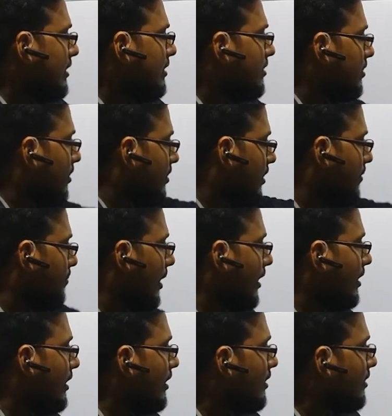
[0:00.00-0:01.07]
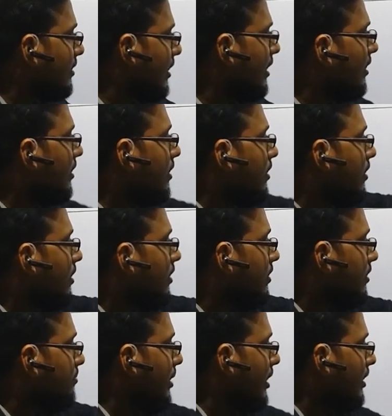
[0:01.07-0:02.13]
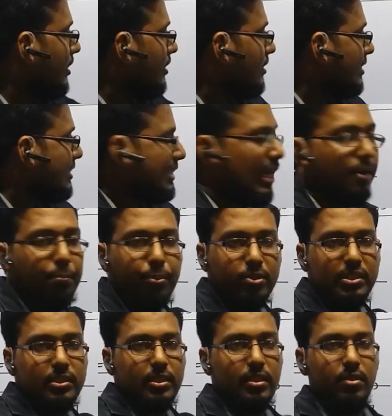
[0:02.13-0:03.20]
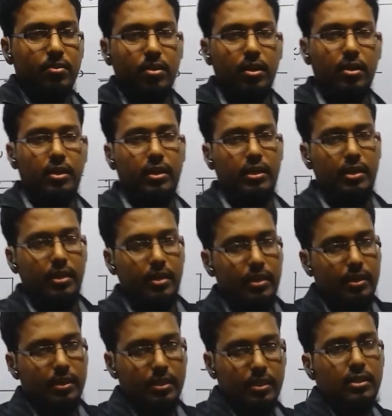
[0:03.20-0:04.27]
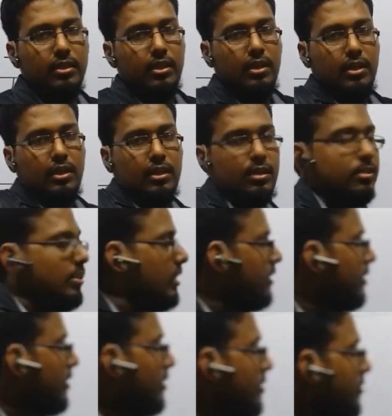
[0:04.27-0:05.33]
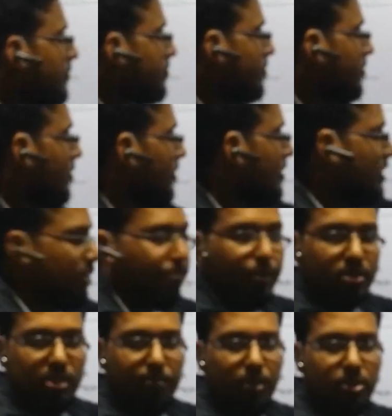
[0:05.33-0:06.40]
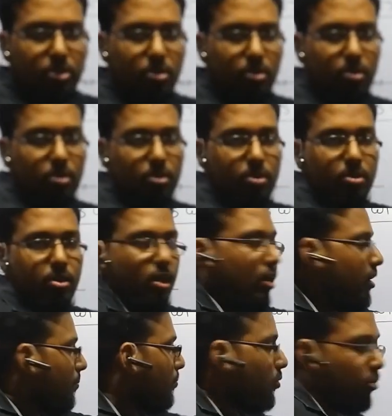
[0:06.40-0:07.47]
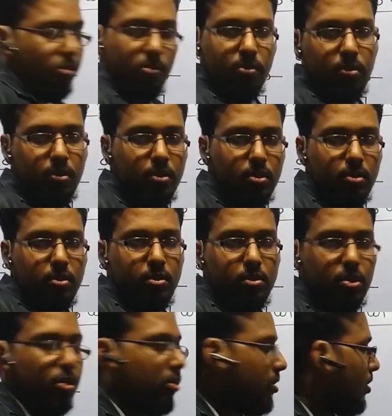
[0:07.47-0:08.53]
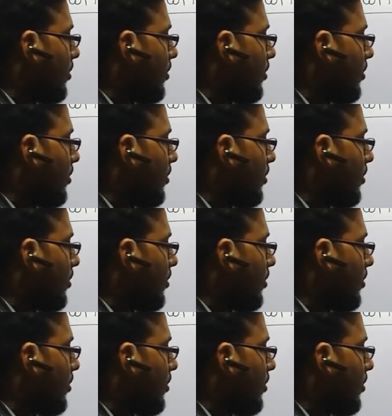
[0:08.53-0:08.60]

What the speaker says: is remaining in the same position. Is it possible to move? No,